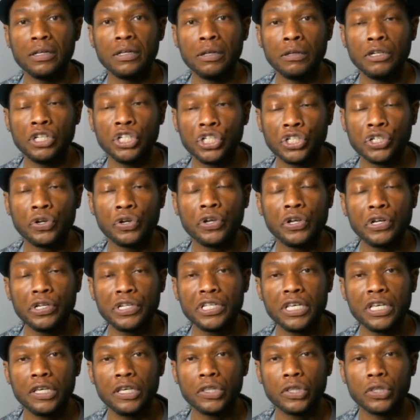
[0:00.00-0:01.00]
Show your
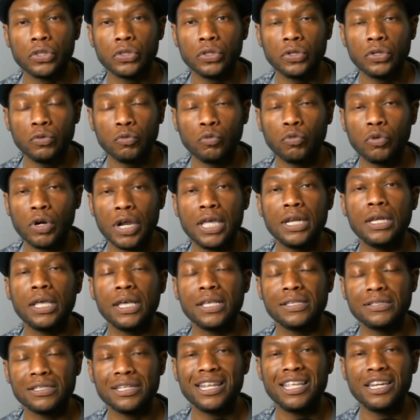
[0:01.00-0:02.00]
teeth. Run
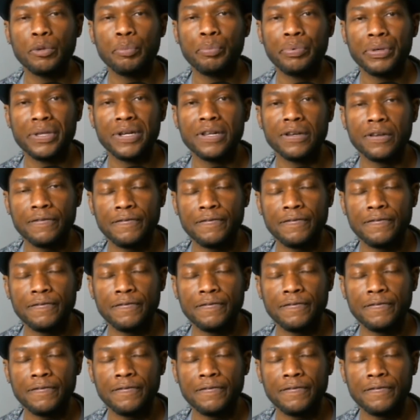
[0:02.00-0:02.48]
as an independent